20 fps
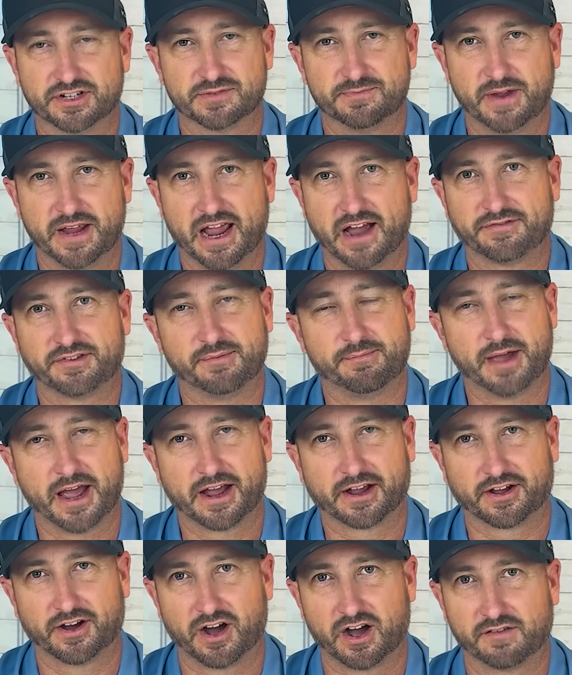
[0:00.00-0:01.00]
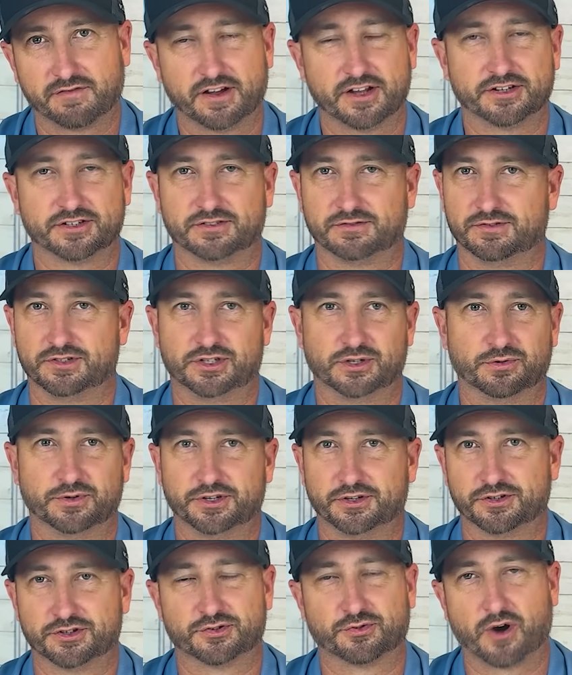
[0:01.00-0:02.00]
just may have to back off on
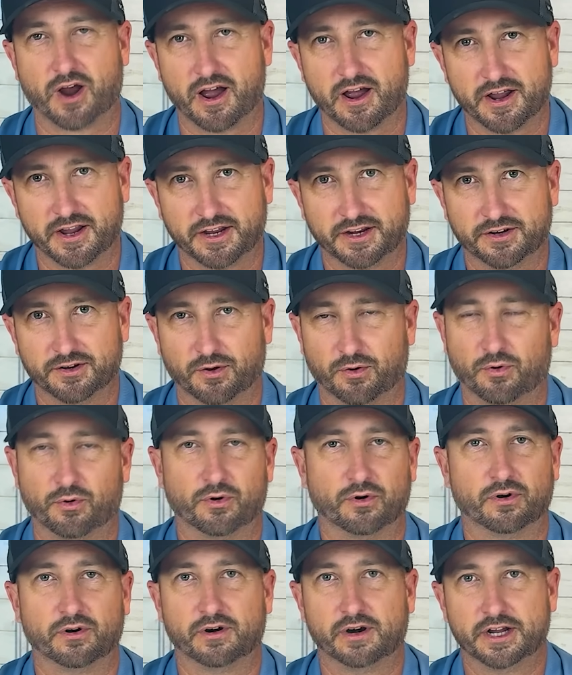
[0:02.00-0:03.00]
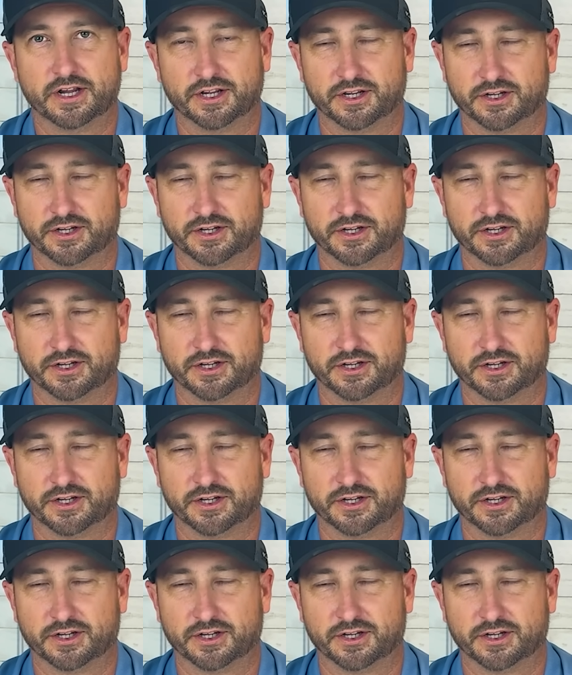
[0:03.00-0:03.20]
doing your drying or